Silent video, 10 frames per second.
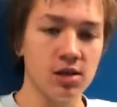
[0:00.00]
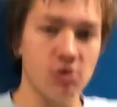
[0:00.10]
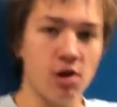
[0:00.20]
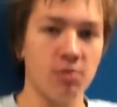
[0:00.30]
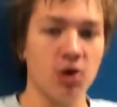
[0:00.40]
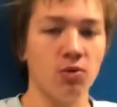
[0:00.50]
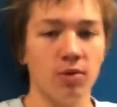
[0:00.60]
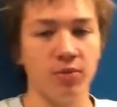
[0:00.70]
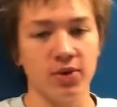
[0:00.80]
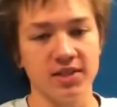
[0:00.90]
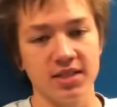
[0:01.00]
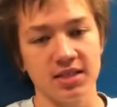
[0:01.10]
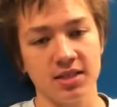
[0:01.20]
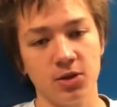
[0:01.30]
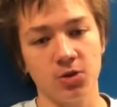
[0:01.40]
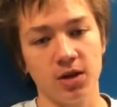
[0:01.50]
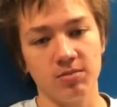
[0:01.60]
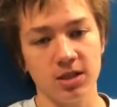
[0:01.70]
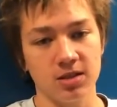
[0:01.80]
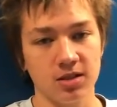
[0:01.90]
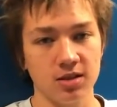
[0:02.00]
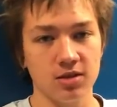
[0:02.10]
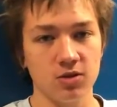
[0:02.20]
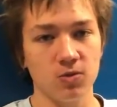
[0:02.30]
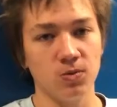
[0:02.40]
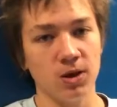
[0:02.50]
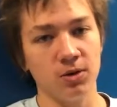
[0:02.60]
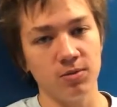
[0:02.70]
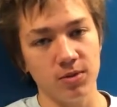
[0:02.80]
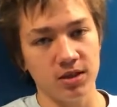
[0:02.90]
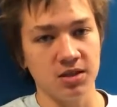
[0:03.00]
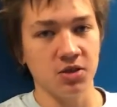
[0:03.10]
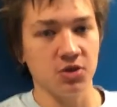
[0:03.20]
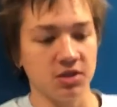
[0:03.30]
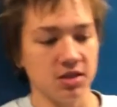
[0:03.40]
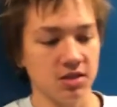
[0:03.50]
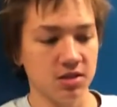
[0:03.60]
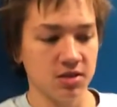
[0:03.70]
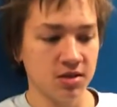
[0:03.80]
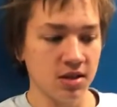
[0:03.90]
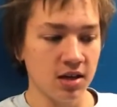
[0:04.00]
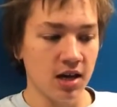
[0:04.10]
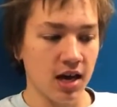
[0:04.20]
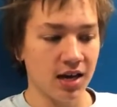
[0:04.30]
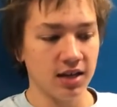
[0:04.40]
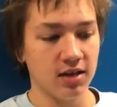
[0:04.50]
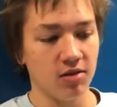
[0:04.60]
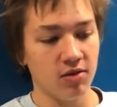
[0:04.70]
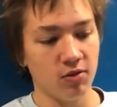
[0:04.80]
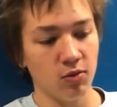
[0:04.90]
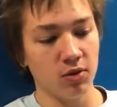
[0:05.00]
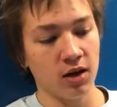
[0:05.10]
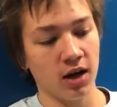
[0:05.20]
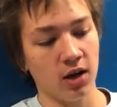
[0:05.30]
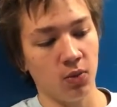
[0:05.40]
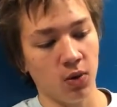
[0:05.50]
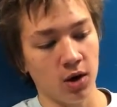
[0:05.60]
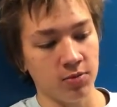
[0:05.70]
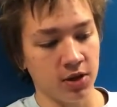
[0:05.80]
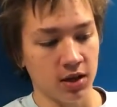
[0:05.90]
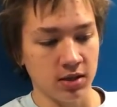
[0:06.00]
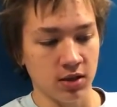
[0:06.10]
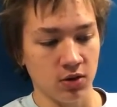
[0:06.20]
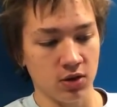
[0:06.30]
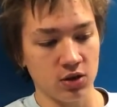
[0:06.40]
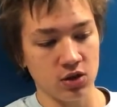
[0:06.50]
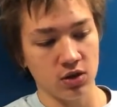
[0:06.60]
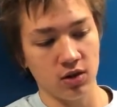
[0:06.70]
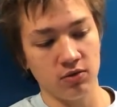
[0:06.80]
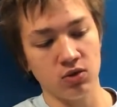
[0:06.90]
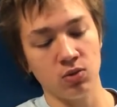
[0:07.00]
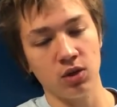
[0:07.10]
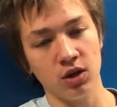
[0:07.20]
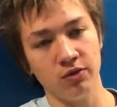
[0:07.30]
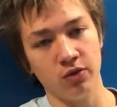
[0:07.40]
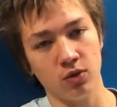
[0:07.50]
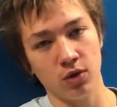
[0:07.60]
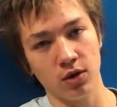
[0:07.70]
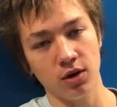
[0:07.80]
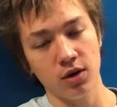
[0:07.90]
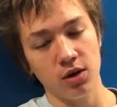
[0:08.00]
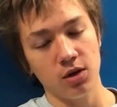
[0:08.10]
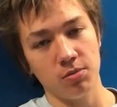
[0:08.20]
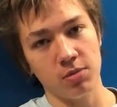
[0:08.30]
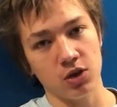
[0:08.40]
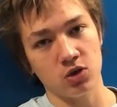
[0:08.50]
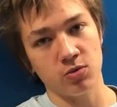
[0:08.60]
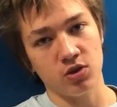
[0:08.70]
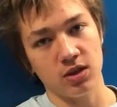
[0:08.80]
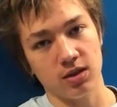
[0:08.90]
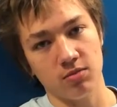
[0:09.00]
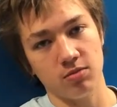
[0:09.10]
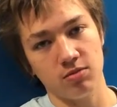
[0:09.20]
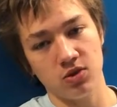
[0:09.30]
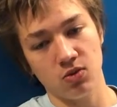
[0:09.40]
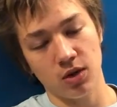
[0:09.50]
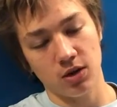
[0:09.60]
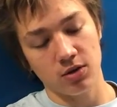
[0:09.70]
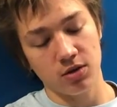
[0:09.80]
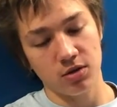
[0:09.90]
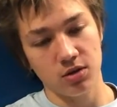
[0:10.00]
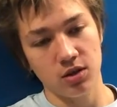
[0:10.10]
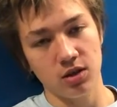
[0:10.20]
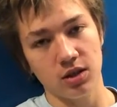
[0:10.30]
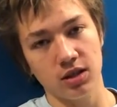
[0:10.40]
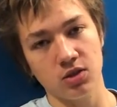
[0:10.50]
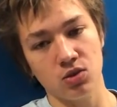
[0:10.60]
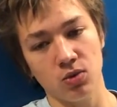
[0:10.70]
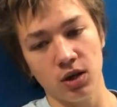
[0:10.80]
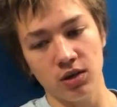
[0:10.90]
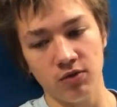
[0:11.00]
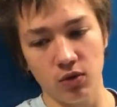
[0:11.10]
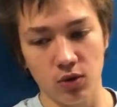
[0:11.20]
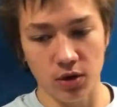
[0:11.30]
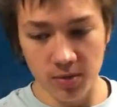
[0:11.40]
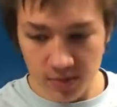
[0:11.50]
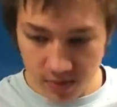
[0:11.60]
Remember our 1.6 kilogram discus? Well, it still exists, and it got a whopping acceleration of 24 meters per second squared. That's 24.